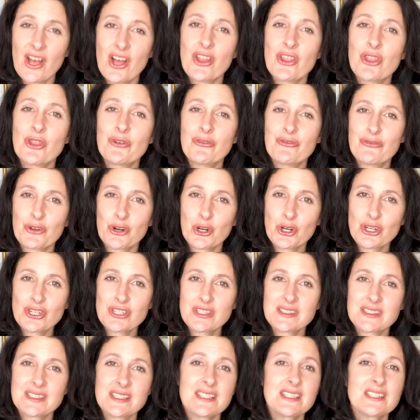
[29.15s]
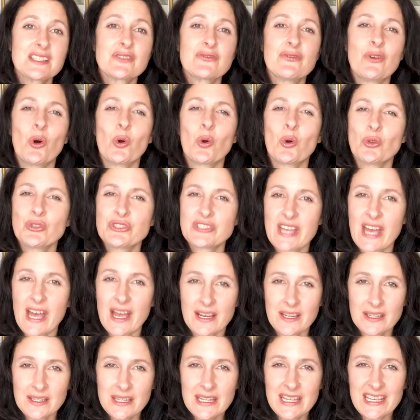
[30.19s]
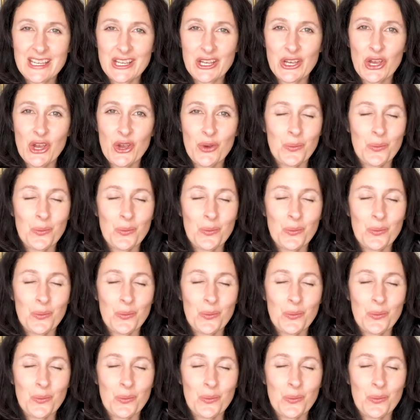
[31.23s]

The first is vocal technique,